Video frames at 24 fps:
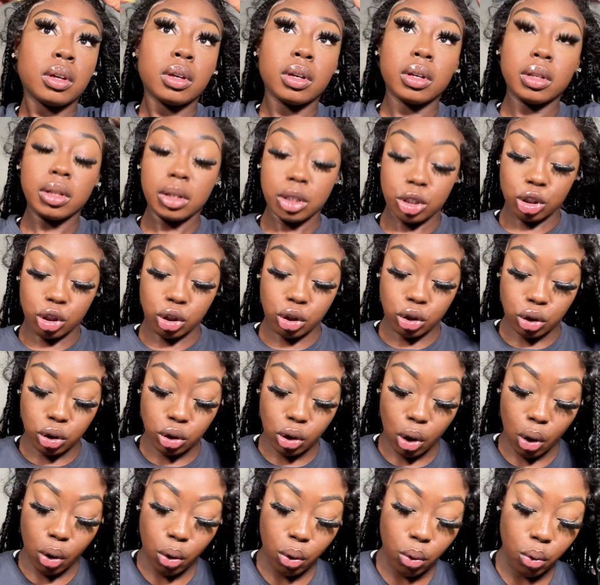It looks
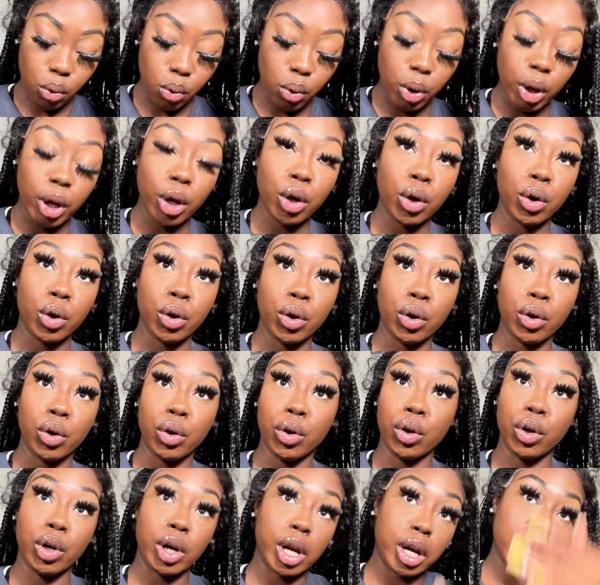so
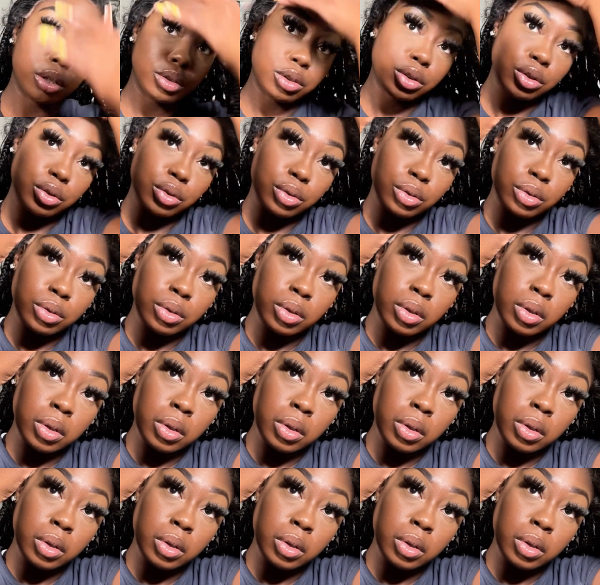natural.